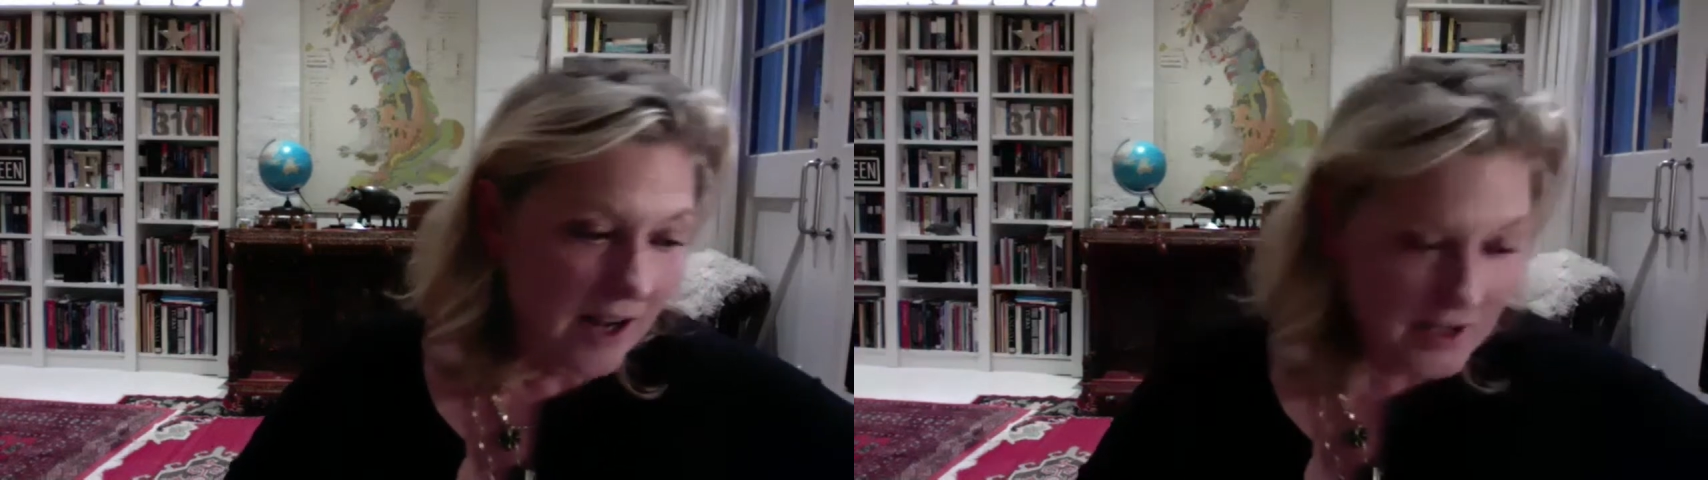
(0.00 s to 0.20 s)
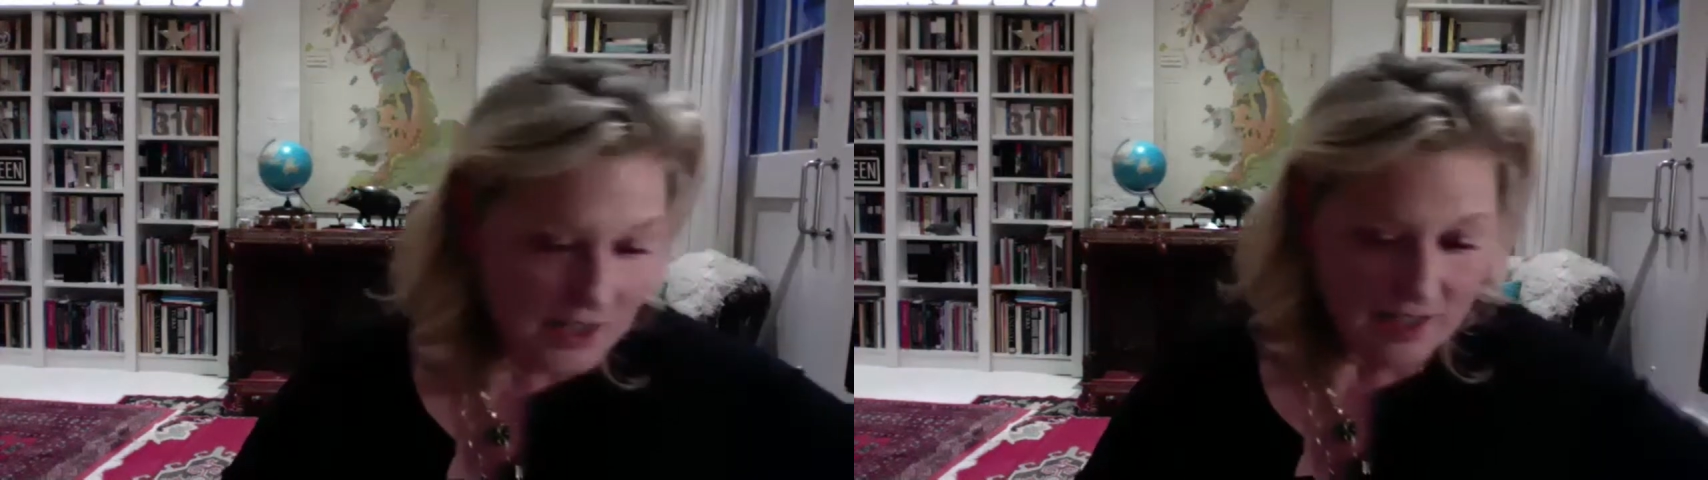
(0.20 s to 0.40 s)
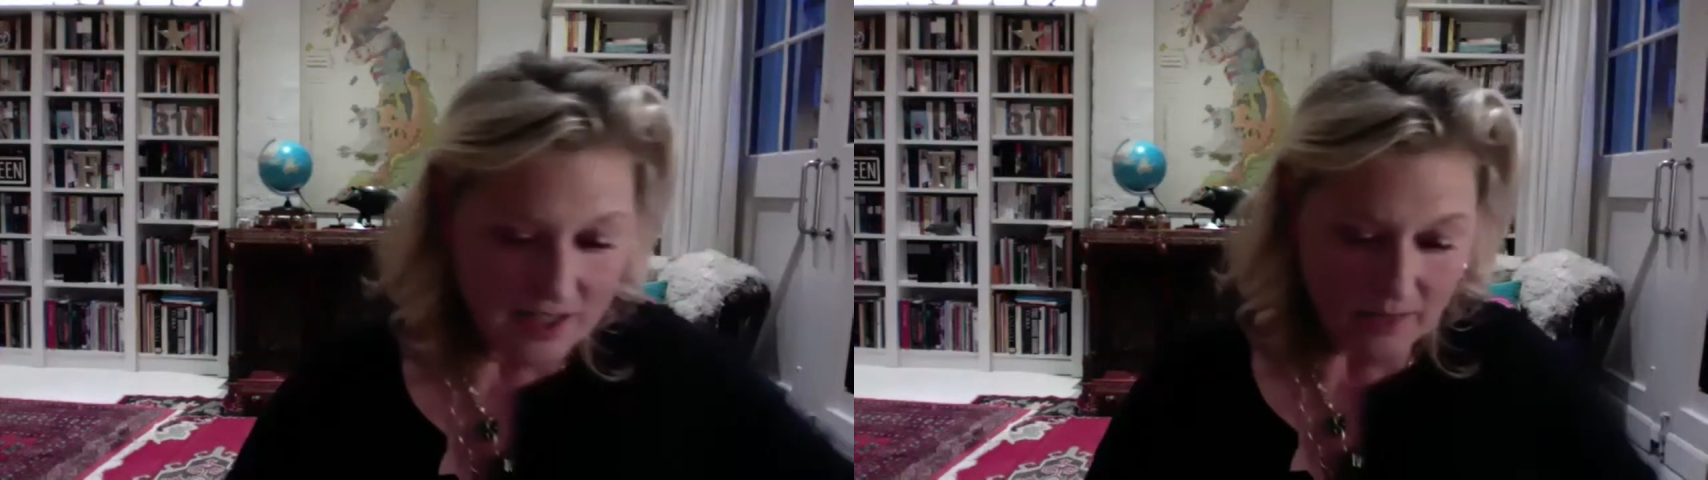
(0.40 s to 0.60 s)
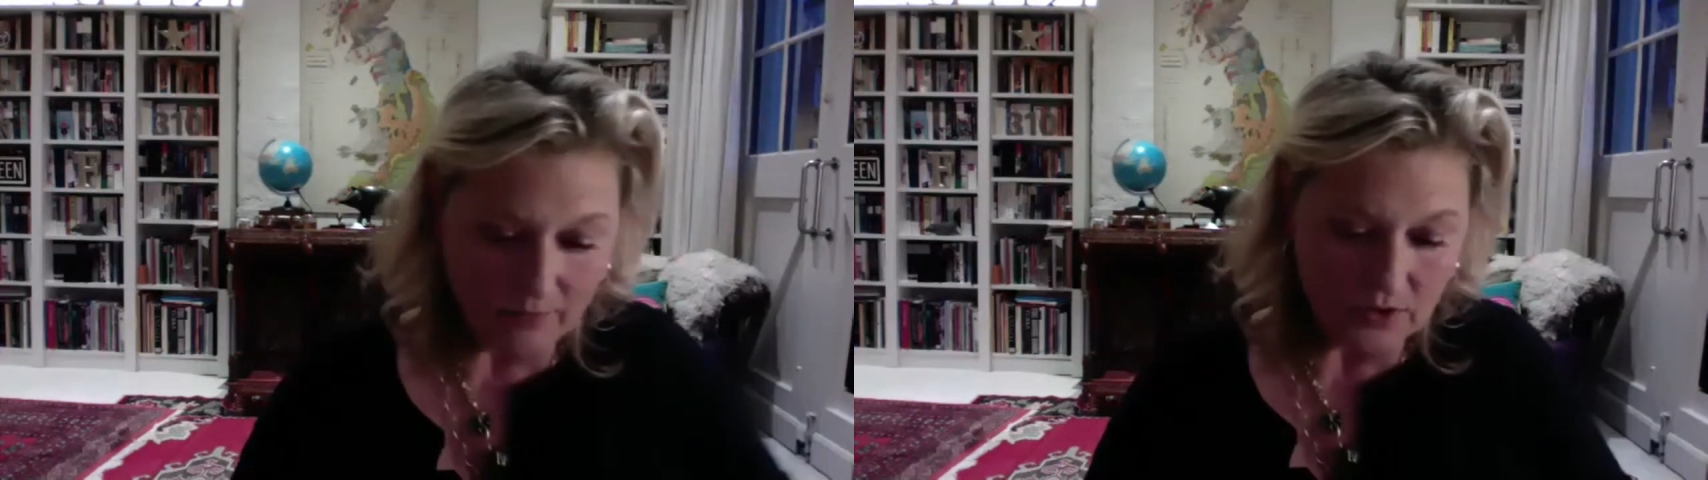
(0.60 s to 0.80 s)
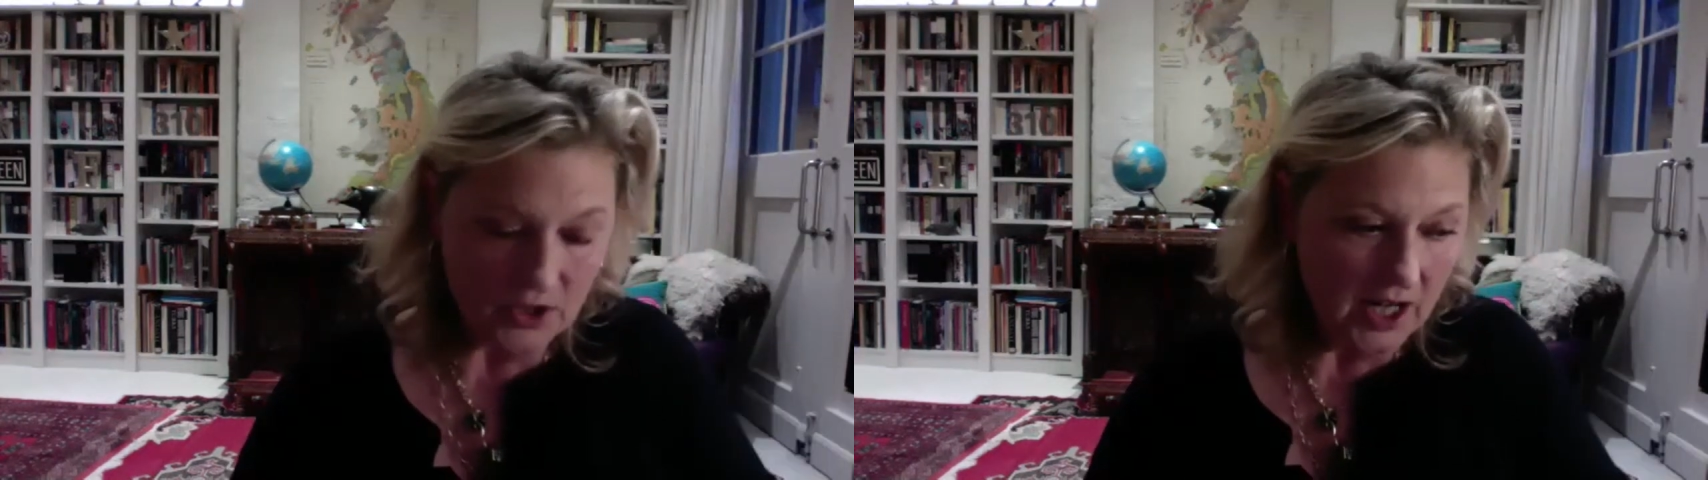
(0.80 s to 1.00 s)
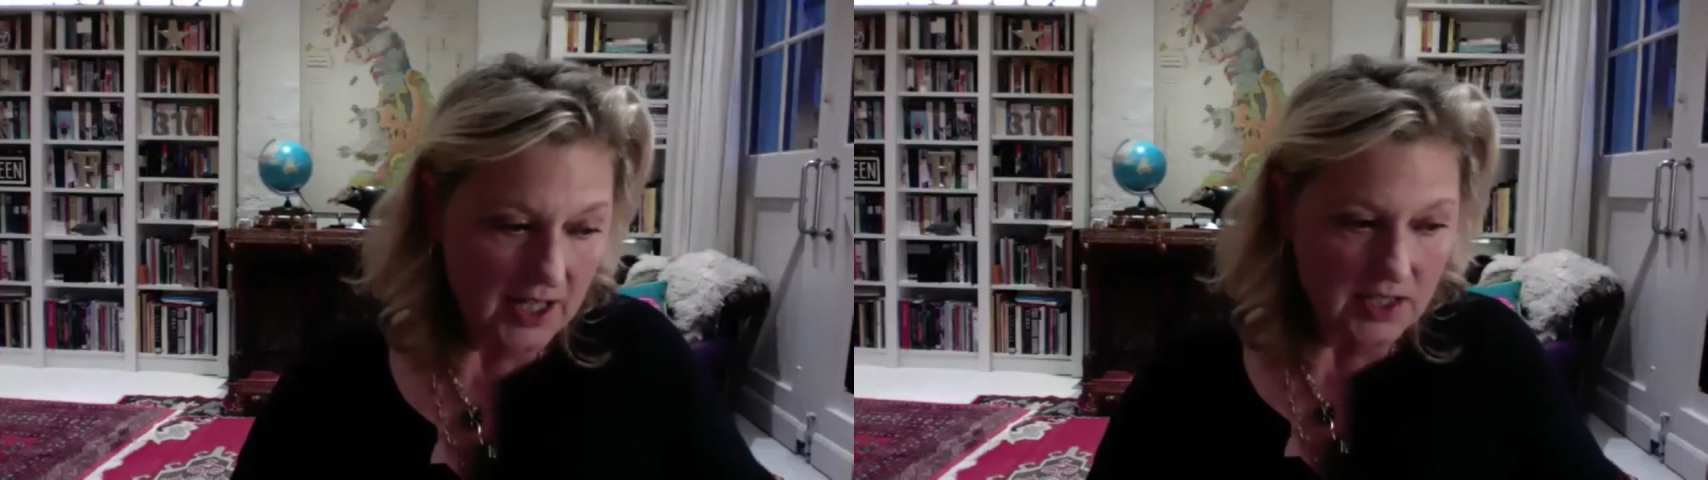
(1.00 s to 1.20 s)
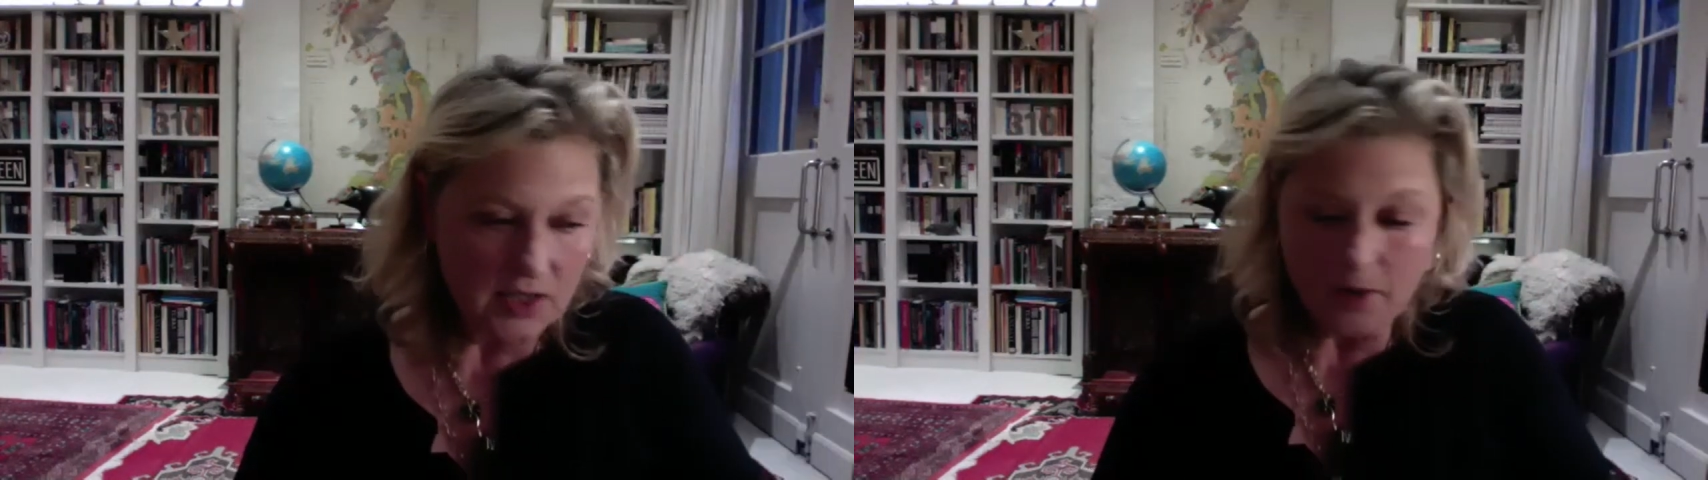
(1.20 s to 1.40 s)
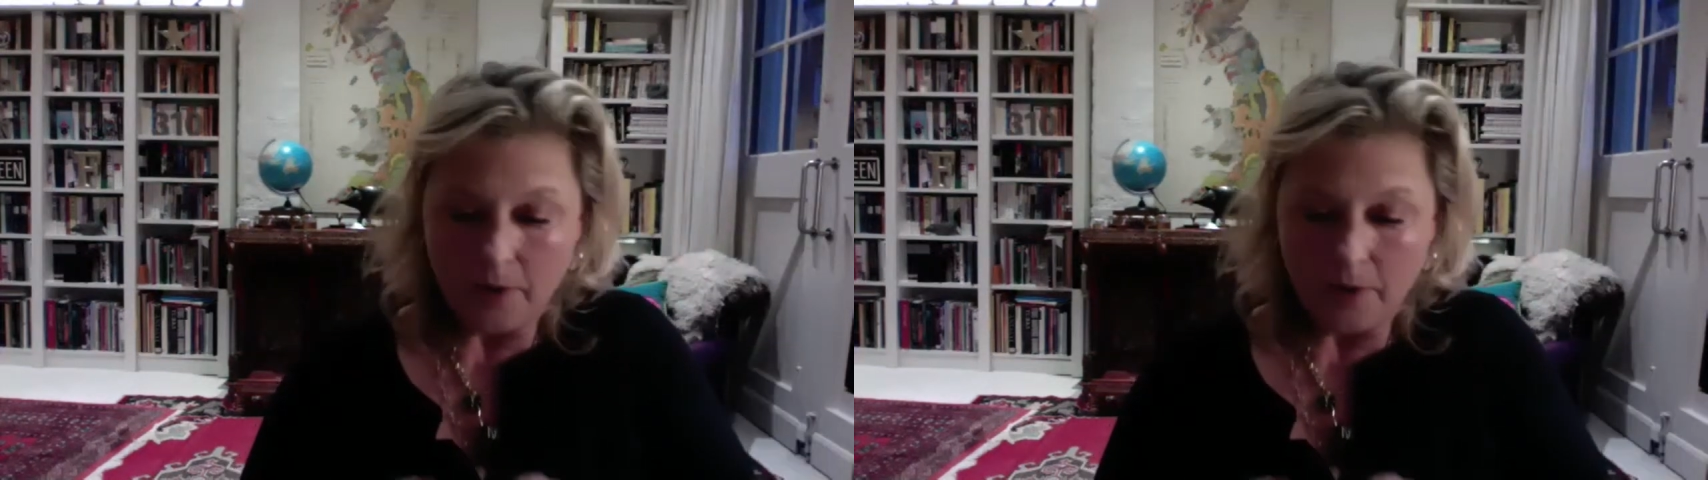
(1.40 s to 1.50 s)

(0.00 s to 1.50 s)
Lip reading: utterly different taste